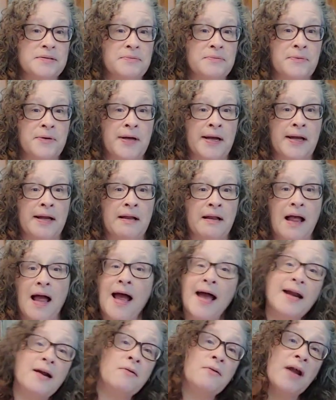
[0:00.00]
Well,
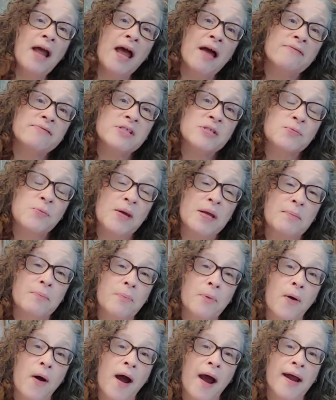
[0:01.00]
I don't have sweet
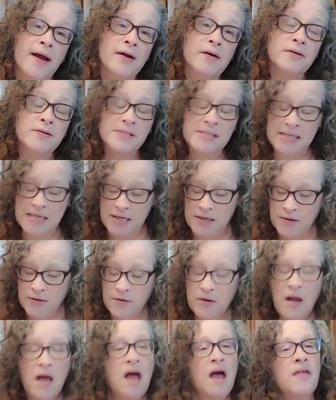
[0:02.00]
briars
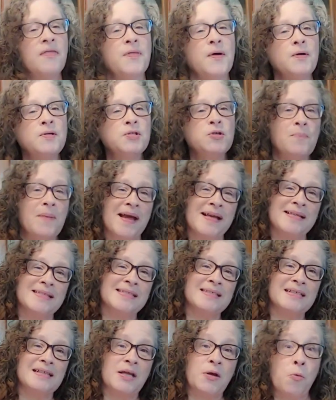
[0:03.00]
here. Those are
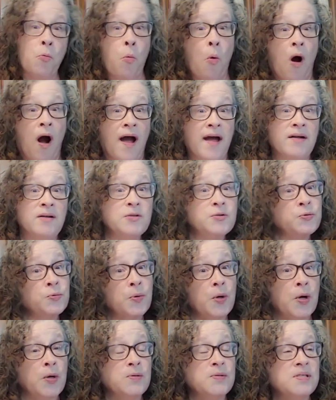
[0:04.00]
basically wild
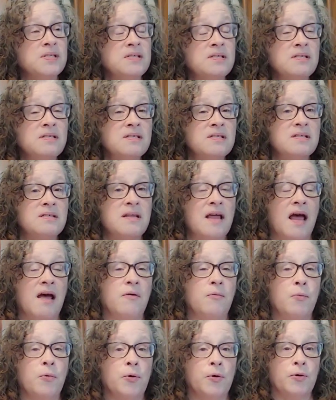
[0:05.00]
roses
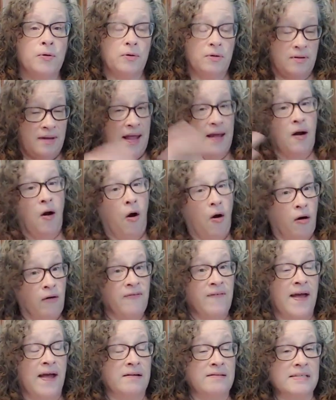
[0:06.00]
that are
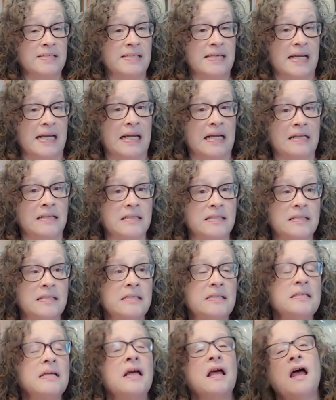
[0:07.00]
found in
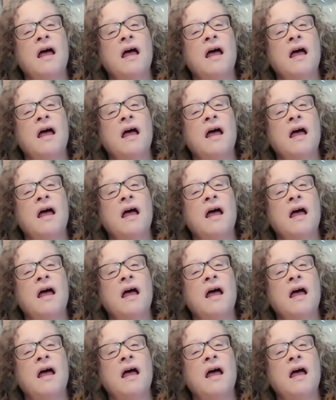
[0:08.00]
England.